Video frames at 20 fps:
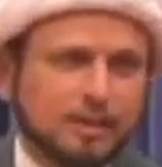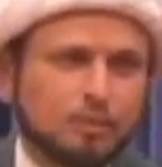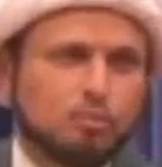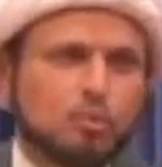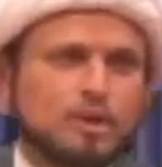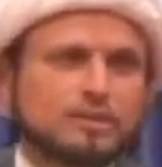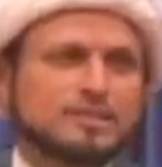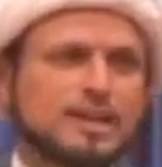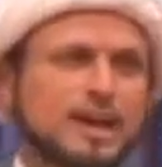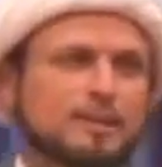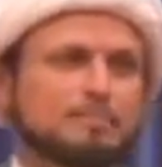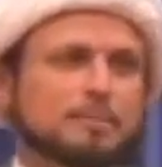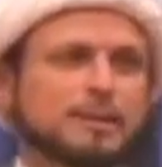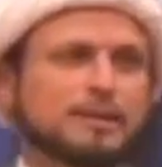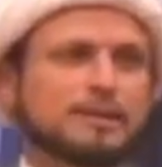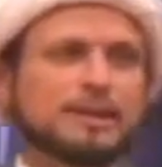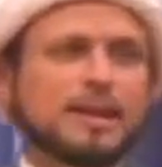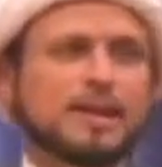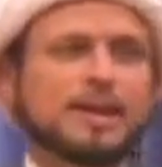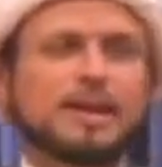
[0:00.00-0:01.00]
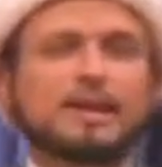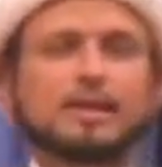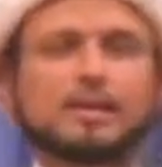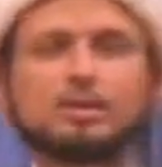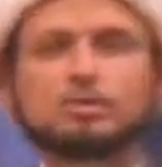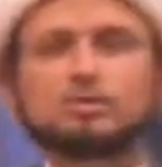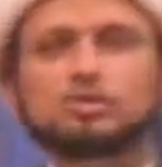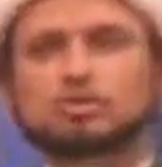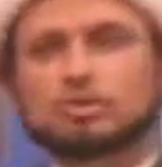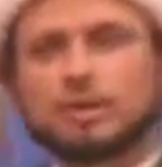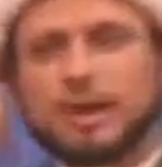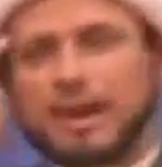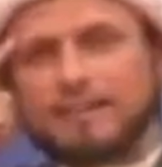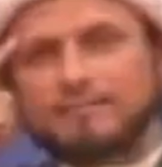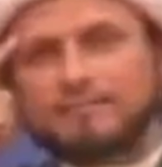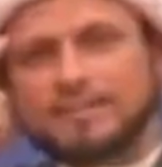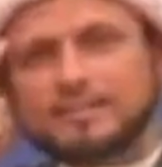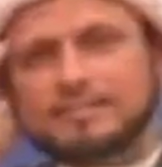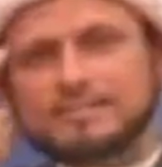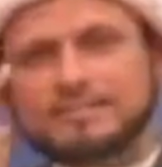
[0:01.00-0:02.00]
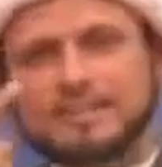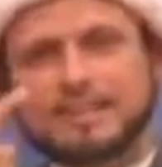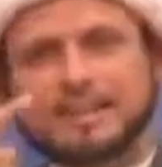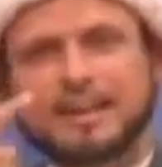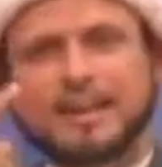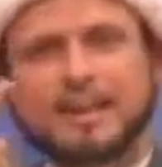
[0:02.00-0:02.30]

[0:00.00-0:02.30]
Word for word: What happened? He used to have this uh,